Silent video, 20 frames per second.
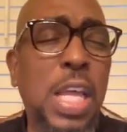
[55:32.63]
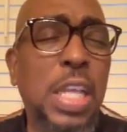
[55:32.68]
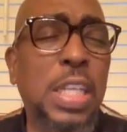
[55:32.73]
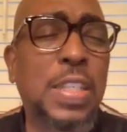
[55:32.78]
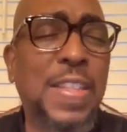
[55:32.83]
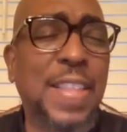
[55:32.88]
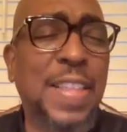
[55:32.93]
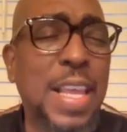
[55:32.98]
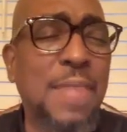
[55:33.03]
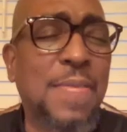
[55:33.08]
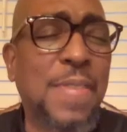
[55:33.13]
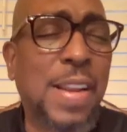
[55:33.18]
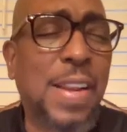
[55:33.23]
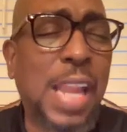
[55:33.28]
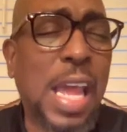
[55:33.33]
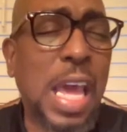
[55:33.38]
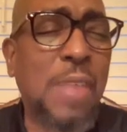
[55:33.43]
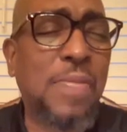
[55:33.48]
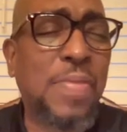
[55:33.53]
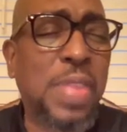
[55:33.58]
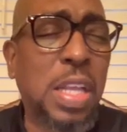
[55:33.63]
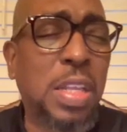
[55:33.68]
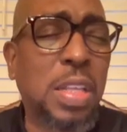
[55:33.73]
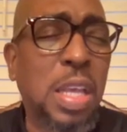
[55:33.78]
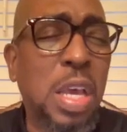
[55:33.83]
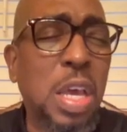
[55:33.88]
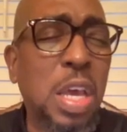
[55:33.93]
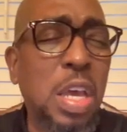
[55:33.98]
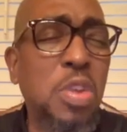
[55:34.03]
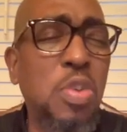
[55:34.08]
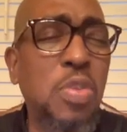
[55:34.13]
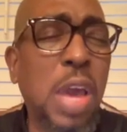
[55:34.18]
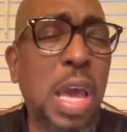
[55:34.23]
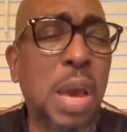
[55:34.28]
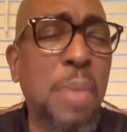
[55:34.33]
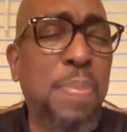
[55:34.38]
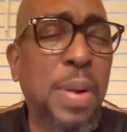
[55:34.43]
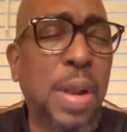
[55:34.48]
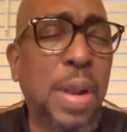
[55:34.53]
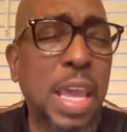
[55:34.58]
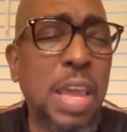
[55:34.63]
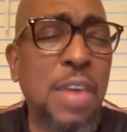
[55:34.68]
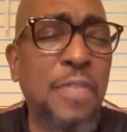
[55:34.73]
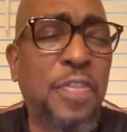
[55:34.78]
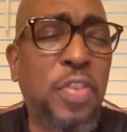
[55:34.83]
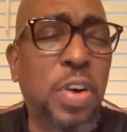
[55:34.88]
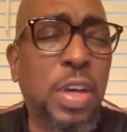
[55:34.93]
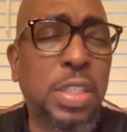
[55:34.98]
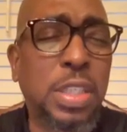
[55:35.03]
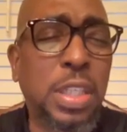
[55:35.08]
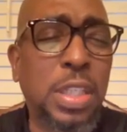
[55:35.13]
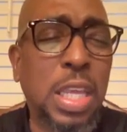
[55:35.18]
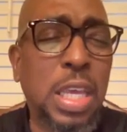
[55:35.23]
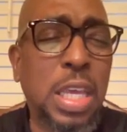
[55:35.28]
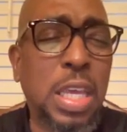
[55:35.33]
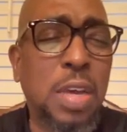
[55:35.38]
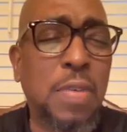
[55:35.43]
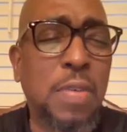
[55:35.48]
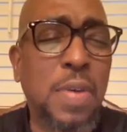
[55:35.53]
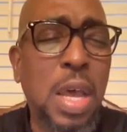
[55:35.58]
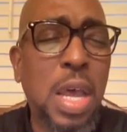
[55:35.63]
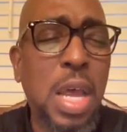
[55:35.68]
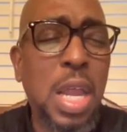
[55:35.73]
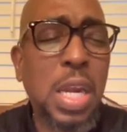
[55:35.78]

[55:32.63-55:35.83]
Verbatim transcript: Let us live the life that you have planned for us to live.